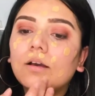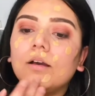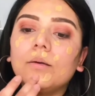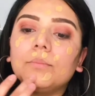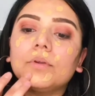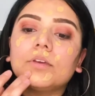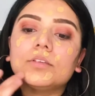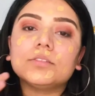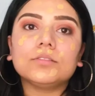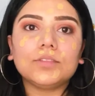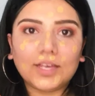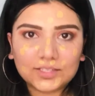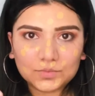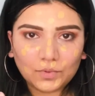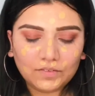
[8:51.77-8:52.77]
because
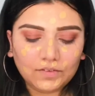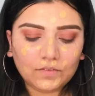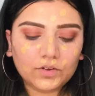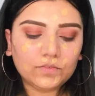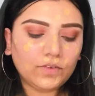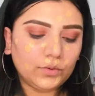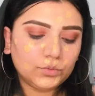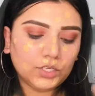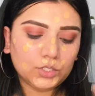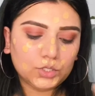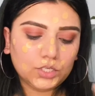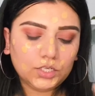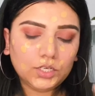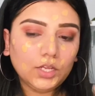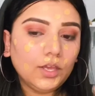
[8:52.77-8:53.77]
that's my favorite
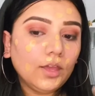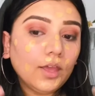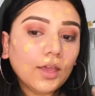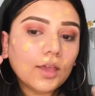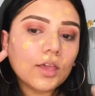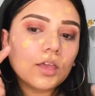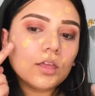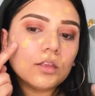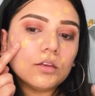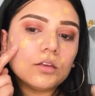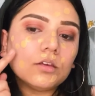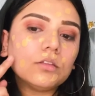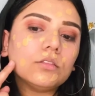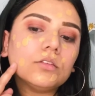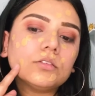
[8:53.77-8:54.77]
foundation. And
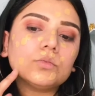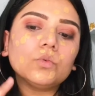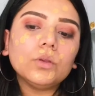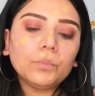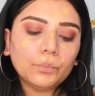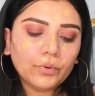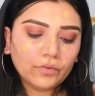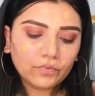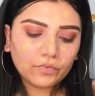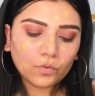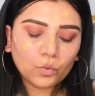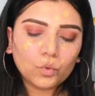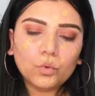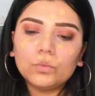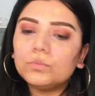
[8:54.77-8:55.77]
this one
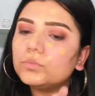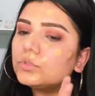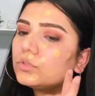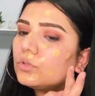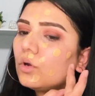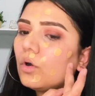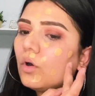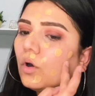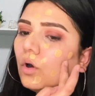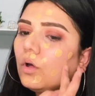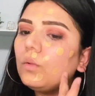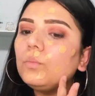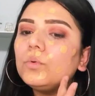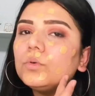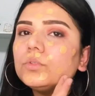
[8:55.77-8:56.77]
performs
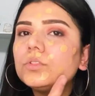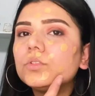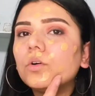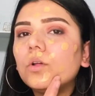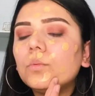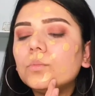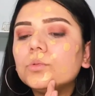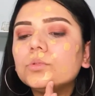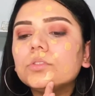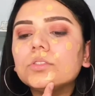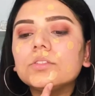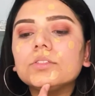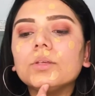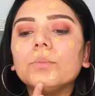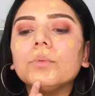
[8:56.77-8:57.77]
almost
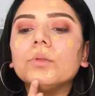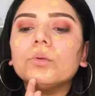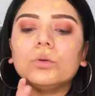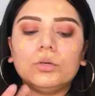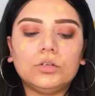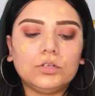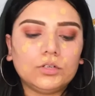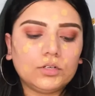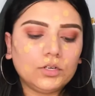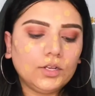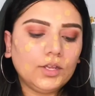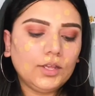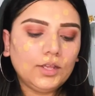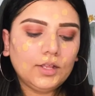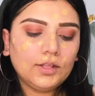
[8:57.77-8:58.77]
similar.
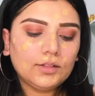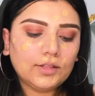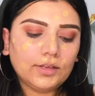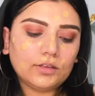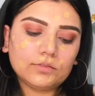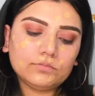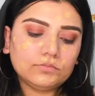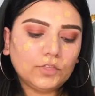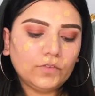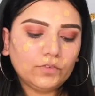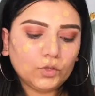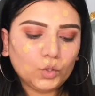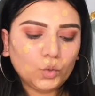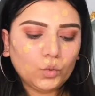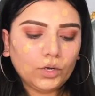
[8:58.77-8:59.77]
Like if you
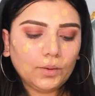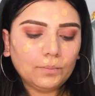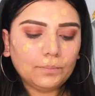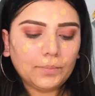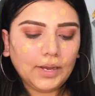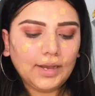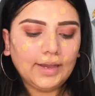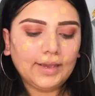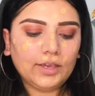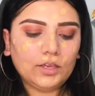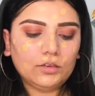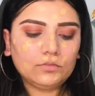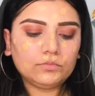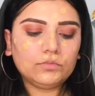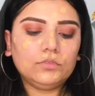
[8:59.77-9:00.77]
don't want to buy
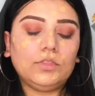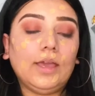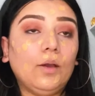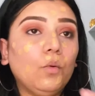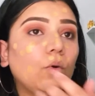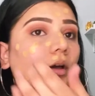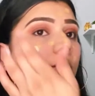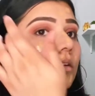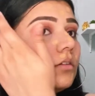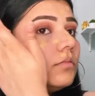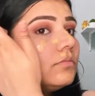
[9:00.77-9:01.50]
that one,